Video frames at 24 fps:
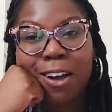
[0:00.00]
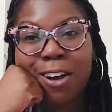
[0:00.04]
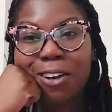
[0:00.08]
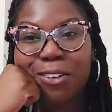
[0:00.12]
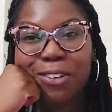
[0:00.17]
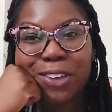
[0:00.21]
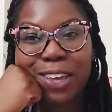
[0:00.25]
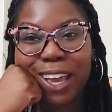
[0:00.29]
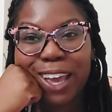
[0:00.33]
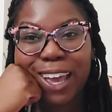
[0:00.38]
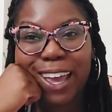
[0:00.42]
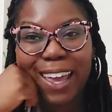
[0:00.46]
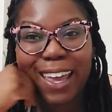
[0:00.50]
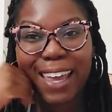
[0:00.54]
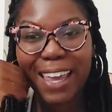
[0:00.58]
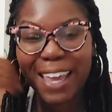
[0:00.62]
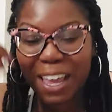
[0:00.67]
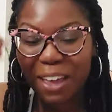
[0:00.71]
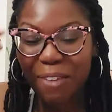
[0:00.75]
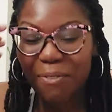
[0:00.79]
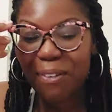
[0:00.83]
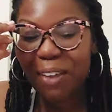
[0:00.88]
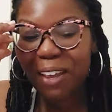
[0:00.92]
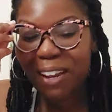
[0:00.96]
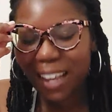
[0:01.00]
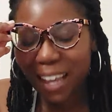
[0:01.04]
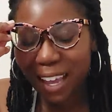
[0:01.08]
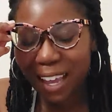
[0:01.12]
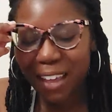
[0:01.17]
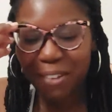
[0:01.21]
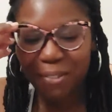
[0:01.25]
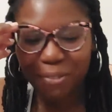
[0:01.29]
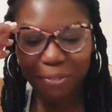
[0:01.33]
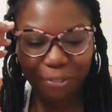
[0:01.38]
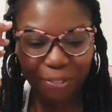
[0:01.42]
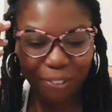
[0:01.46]
okay, even
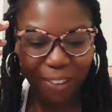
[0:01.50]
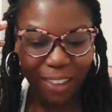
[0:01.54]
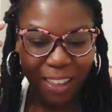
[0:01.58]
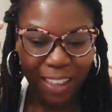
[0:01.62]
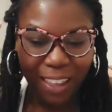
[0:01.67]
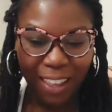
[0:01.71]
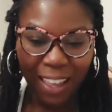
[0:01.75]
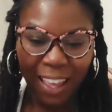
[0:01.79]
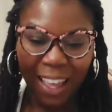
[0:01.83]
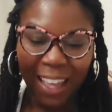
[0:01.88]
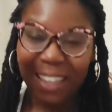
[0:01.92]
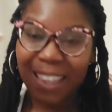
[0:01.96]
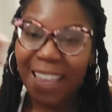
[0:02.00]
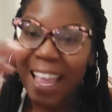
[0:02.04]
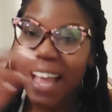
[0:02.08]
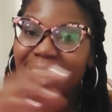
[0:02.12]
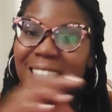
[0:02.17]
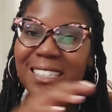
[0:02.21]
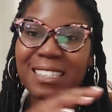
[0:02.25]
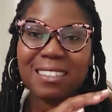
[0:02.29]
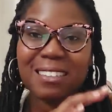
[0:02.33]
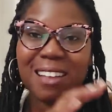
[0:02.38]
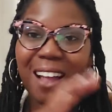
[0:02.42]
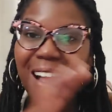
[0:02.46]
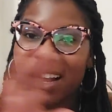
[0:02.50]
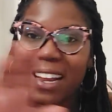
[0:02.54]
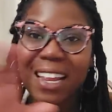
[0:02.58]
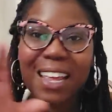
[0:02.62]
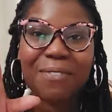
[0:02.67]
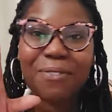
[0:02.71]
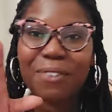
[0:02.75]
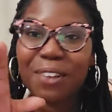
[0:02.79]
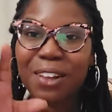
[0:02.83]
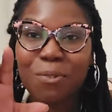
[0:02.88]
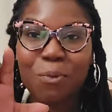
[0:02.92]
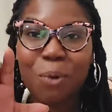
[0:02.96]
if that's not
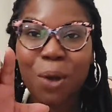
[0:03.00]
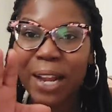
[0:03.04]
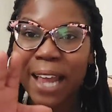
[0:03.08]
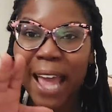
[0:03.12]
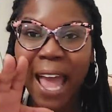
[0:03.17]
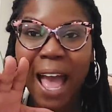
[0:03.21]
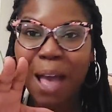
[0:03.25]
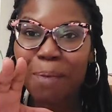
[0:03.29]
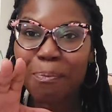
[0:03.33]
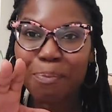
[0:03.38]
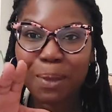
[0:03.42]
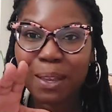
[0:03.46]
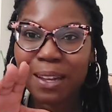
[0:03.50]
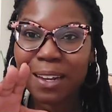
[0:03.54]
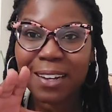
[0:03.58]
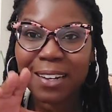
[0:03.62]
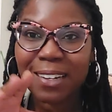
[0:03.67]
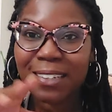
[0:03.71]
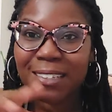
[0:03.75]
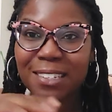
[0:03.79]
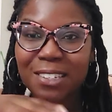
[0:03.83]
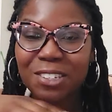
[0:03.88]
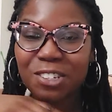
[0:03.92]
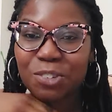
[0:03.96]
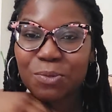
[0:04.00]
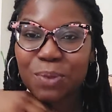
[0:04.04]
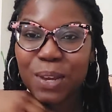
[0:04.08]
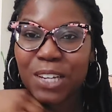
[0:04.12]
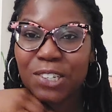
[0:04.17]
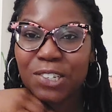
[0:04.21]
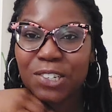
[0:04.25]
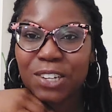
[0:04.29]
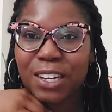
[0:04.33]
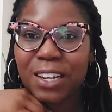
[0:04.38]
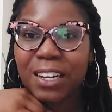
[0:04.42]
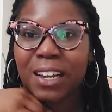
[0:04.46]
even what happened in the
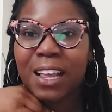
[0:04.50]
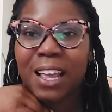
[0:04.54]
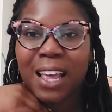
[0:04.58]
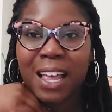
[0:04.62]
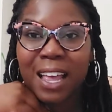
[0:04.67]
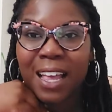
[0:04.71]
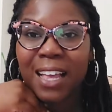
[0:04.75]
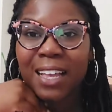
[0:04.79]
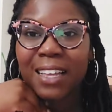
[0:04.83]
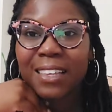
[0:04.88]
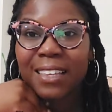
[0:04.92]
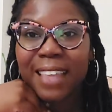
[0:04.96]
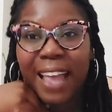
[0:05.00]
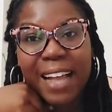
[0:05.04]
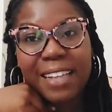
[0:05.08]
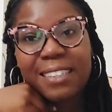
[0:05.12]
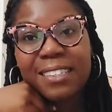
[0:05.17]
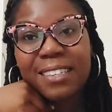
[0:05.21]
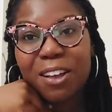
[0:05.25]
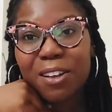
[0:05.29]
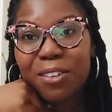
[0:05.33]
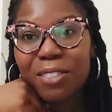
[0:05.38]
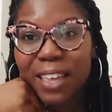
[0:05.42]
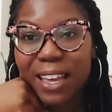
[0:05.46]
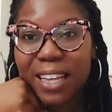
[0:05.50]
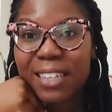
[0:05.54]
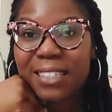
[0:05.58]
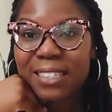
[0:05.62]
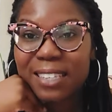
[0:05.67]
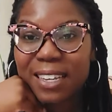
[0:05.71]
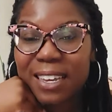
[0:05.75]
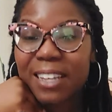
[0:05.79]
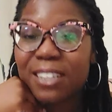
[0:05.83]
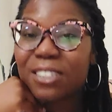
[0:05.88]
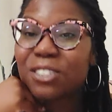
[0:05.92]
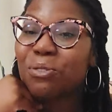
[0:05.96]
situation, that's how they
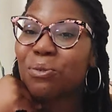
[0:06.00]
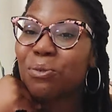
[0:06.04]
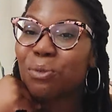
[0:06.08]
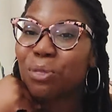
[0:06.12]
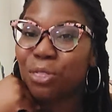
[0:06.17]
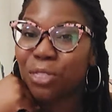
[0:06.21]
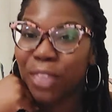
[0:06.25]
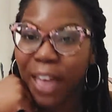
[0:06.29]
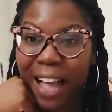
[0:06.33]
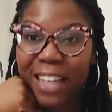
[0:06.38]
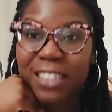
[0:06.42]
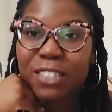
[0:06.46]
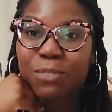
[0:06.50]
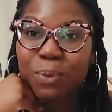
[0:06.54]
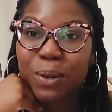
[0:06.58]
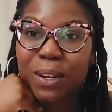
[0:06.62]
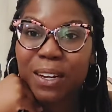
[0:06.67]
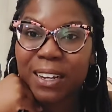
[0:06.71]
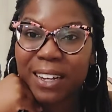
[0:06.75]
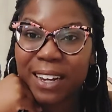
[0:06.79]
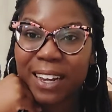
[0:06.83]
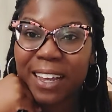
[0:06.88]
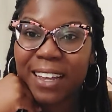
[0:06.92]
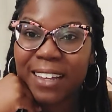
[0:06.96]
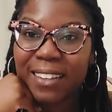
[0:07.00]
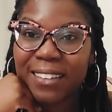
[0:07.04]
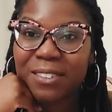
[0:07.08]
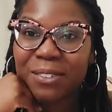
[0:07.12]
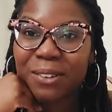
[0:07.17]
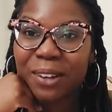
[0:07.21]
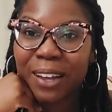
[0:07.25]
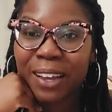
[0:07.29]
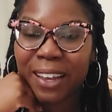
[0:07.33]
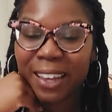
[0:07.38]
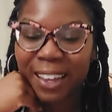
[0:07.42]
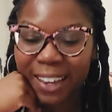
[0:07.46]
see it. So that's what it is,
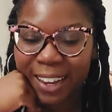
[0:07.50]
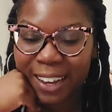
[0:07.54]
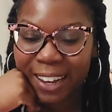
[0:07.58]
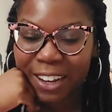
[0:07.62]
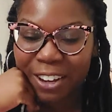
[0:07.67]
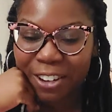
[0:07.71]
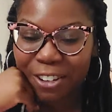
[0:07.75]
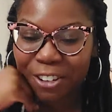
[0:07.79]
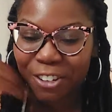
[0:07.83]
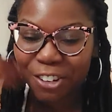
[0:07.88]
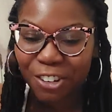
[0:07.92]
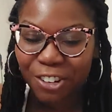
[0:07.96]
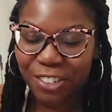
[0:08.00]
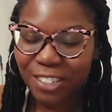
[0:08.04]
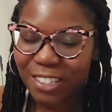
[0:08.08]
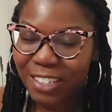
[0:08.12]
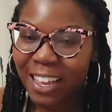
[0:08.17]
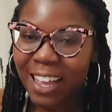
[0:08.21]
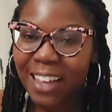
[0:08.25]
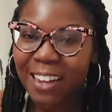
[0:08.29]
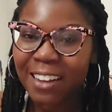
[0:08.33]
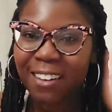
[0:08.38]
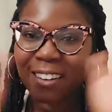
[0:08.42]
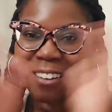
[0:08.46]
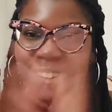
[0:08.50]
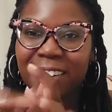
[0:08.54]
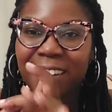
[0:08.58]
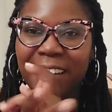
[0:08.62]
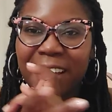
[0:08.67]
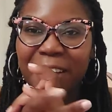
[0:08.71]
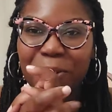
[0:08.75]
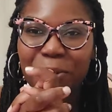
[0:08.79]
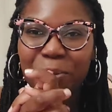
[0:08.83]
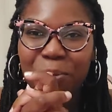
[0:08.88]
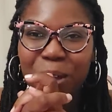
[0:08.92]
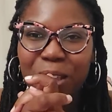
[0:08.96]
right? And you're you're standing there
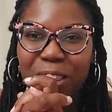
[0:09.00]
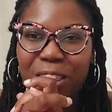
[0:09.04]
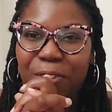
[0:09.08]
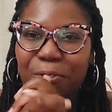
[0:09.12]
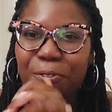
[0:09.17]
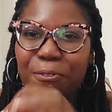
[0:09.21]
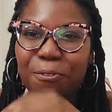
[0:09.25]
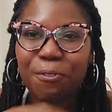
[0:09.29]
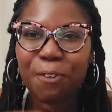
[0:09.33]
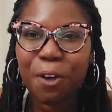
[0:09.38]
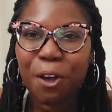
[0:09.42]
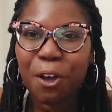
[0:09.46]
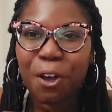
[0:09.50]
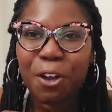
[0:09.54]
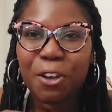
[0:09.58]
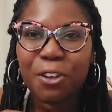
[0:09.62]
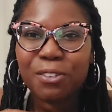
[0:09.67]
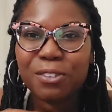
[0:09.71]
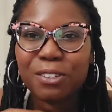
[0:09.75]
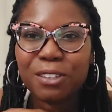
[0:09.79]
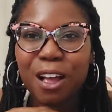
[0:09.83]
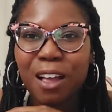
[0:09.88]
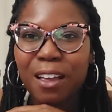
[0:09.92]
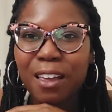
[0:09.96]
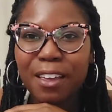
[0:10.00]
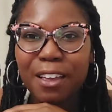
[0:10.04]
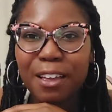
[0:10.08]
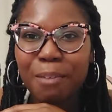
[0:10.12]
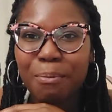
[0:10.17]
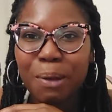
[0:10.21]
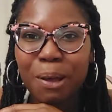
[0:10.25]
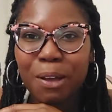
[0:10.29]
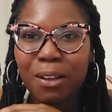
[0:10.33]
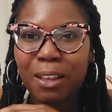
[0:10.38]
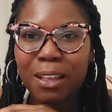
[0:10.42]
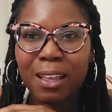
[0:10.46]
like, what the fuck are you talking
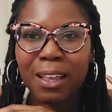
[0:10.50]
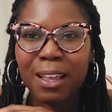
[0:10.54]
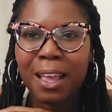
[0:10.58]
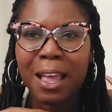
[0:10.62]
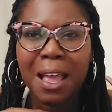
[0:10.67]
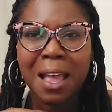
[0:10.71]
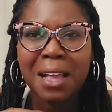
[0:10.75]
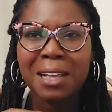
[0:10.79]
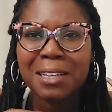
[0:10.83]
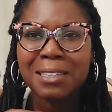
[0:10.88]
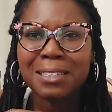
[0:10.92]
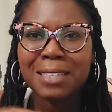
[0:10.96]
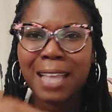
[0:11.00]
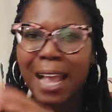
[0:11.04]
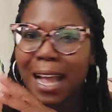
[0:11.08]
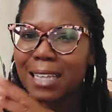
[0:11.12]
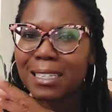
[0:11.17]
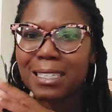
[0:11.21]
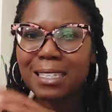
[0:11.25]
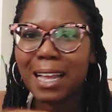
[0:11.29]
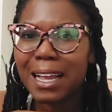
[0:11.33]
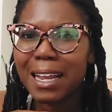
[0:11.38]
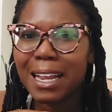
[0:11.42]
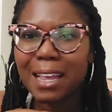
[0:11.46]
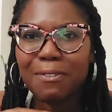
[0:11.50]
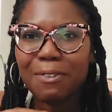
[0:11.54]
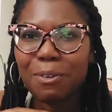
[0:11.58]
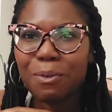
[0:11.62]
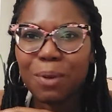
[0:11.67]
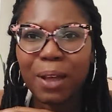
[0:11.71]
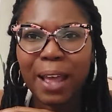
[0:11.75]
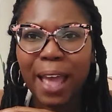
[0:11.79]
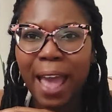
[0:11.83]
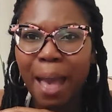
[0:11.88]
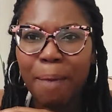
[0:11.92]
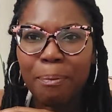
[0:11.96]
about? That's not even
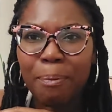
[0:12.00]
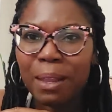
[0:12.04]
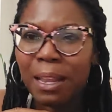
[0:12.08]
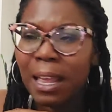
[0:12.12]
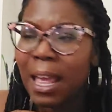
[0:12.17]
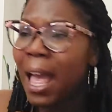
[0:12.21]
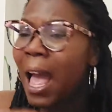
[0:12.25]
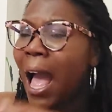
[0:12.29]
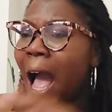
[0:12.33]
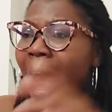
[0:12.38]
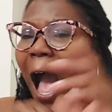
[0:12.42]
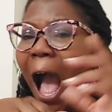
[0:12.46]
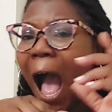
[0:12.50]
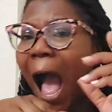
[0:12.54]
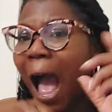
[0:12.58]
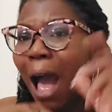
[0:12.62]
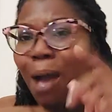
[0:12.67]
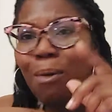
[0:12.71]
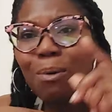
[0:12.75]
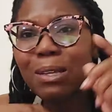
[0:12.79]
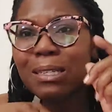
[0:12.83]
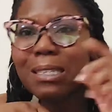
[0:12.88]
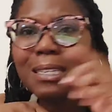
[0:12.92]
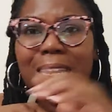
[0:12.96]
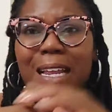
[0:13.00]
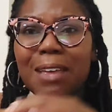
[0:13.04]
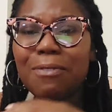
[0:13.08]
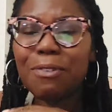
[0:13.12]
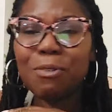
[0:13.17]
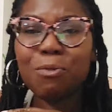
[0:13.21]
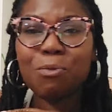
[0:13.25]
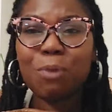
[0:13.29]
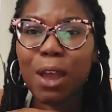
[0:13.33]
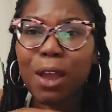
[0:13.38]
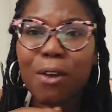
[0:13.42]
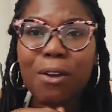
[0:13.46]
what happened. I wasn't
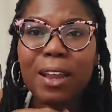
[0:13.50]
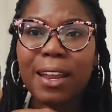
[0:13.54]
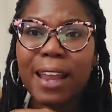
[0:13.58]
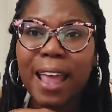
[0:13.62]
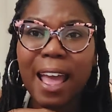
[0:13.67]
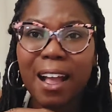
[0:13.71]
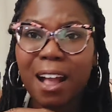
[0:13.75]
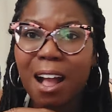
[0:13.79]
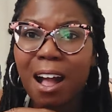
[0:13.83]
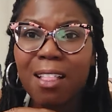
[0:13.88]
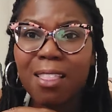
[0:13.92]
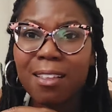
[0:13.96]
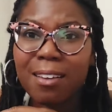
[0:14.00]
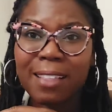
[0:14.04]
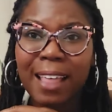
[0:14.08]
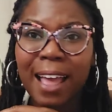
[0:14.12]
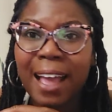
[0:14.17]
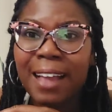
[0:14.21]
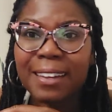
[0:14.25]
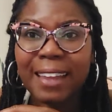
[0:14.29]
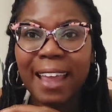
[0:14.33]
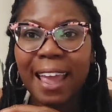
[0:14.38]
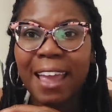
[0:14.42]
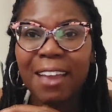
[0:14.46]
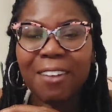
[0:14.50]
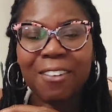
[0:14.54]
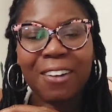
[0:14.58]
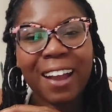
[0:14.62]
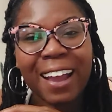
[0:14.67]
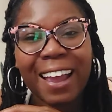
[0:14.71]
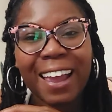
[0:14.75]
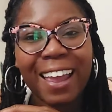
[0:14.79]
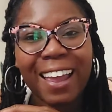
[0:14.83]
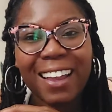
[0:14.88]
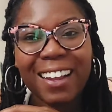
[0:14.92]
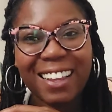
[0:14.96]
even wearing that color that day,
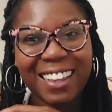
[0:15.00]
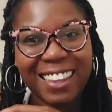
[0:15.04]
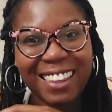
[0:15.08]
right?